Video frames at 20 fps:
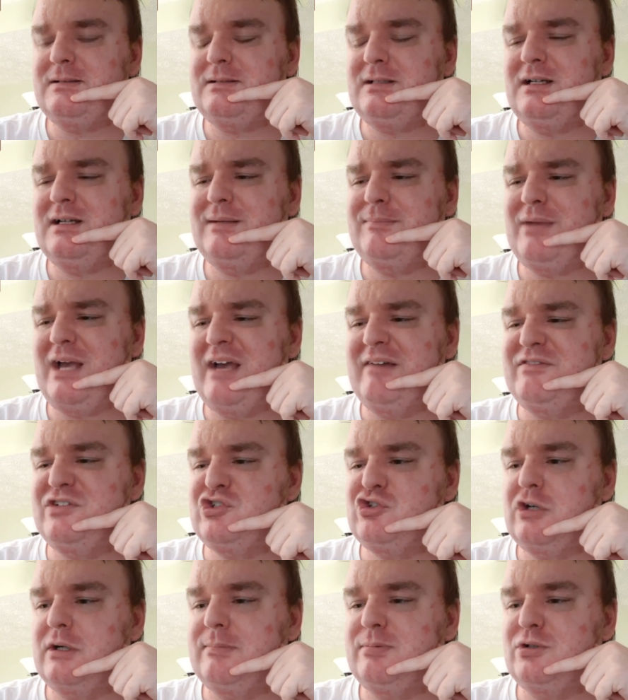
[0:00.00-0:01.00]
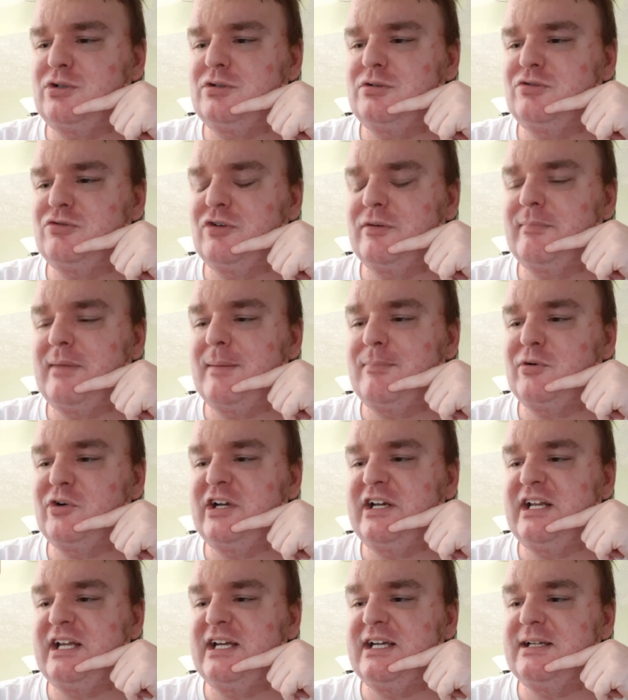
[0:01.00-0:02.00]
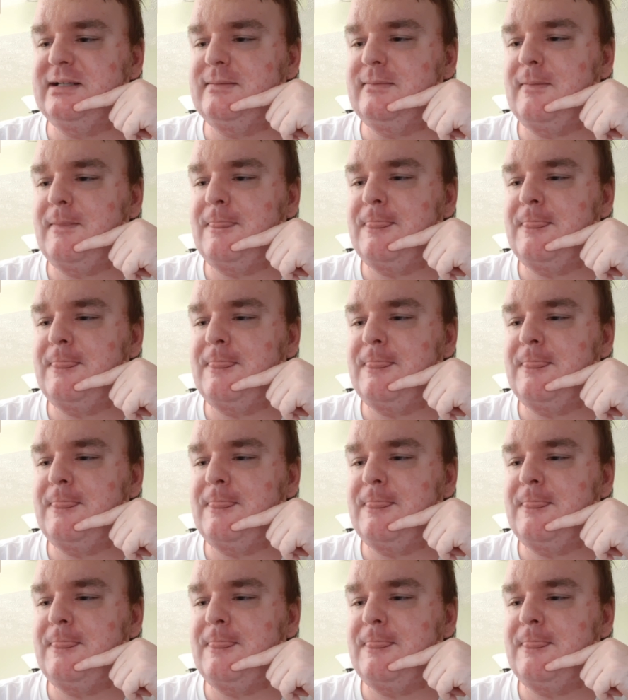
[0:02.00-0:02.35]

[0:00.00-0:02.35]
I'm having trouble remembering it.